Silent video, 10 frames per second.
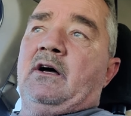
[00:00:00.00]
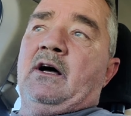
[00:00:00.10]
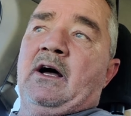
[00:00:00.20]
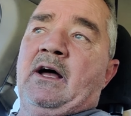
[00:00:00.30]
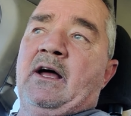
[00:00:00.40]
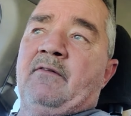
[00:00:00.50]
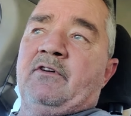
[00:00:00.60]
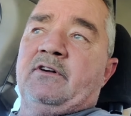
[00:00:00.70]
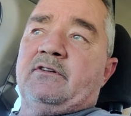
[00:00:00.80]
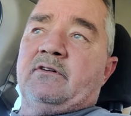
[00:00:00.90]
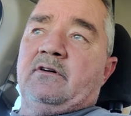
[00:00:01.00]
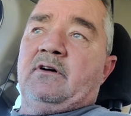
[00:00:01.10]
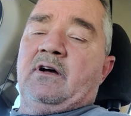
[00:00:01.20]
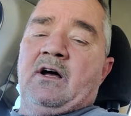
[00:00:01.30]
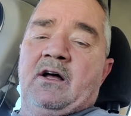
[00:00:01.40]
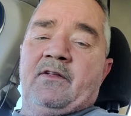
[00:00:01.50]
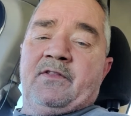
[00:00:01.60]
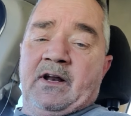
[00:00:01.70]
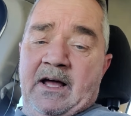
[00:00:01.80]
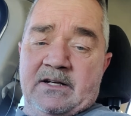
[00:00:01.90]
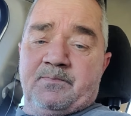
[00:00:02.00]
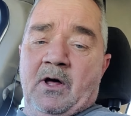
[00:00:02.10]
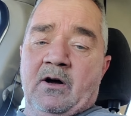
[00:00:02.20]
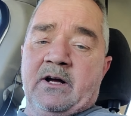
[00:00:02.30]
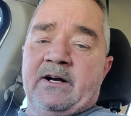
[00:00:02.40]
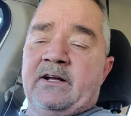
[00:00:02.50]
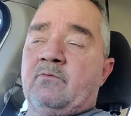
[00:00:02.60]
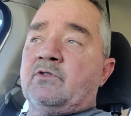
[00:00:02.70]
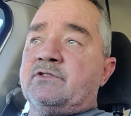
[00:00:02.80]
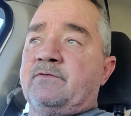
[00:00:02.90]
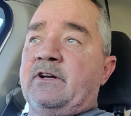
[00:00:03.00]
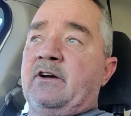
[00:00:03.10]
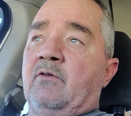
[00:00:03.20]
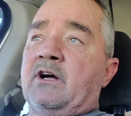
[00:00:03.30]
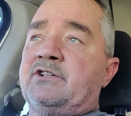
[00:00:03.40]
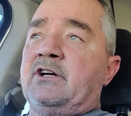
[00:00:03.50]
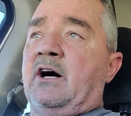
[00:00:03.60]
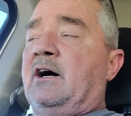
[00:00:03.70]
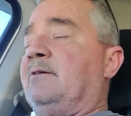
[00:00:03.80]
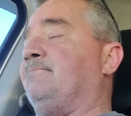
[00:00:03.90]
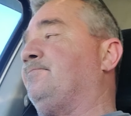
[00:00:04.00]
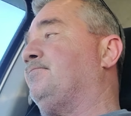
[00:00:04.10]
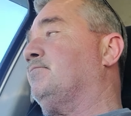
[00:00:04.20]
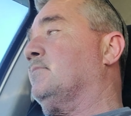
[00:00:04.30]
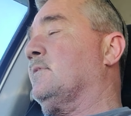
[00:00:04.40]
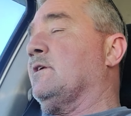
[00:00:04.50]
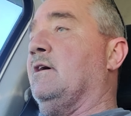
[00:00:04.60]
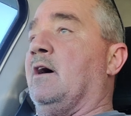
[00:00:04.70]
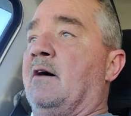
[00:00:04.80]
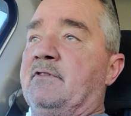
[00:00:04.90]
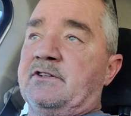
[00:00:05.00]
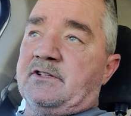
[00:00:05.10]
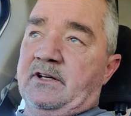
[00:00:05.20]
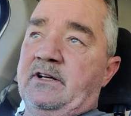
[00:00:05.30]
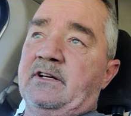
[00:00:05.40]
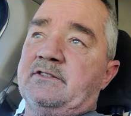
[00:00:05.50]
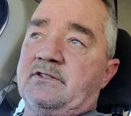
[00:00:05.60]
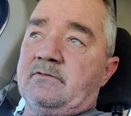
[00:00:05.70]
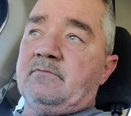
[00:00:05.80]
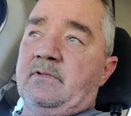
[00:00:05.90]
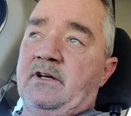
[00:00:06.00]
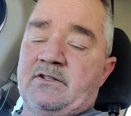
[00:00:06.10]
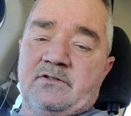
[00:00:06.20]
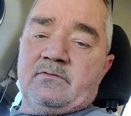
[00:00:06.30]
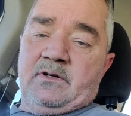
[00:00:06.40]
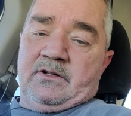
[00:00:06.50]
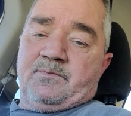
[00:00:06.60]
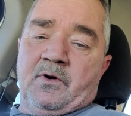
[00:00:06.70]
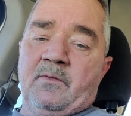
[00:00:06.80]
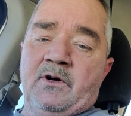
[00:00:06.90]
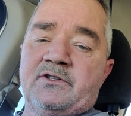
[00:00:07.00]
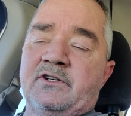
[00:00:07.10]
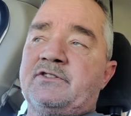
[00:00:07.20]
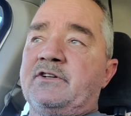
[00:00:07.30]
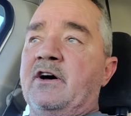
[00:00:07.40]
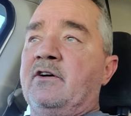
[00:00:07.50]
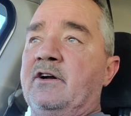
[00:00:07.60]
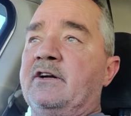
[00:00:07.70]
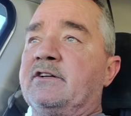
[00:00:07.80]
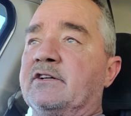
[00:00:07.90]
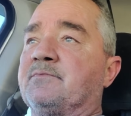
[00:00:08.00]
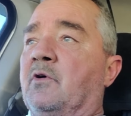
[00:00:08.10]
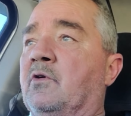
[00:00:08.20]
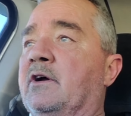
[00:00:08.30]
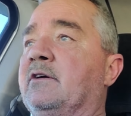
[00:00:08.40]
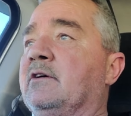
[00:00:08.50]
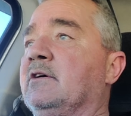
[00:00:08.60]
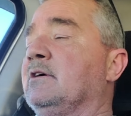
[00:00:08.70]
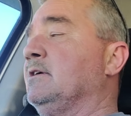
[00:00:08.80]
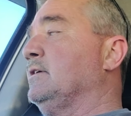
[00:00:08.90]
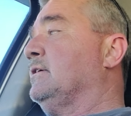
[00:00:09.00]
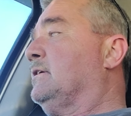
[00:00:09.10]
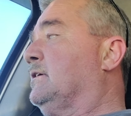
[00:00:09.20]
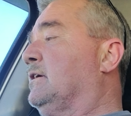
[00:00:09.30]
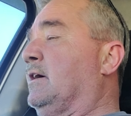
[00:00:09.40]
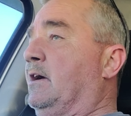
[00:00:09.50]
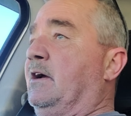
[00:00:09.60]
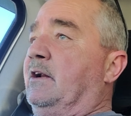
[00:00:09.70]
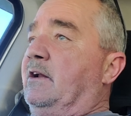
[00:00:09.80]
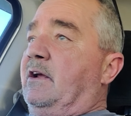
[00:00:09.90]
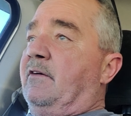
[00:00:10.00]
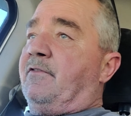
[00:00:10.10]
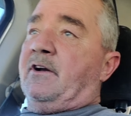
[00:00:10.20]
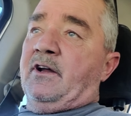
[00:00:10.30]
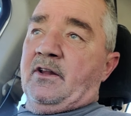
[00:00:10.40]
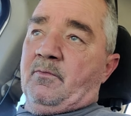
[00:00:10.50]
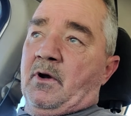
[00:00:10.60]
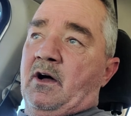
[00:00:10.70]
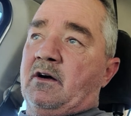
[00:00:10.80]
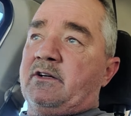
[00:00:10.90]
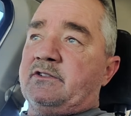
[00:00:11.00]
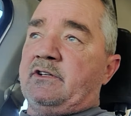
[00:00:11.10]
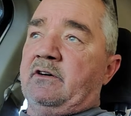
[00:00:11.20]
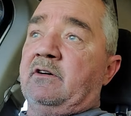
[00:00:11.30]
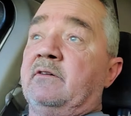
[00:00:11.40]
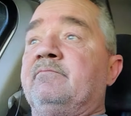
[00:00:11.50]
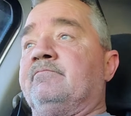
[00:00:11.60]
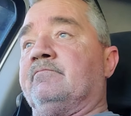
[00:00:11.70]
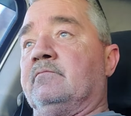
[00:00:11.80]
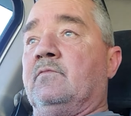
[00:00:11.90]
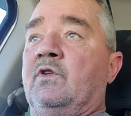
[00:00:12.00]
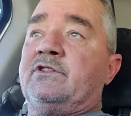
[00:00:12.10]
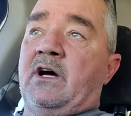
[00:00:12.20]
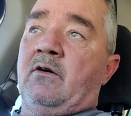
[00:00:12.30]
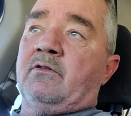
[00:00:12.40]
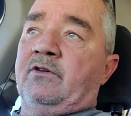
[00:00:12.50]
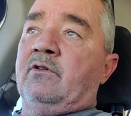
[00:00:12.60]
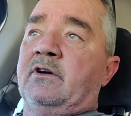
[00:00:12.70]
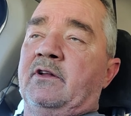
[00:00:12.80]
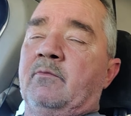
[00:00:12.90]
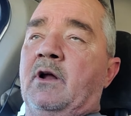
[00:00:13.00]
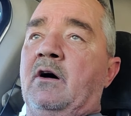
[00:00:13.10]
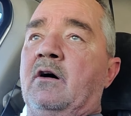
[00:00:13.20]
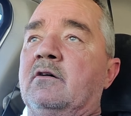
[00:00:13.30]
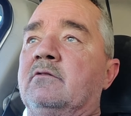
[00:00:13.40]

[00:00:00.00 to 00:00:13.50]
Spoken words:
I haven't. The last block I did was the video I shot. Obviously, it's pretty much just done at this point. And if another block is done, which I will do another block,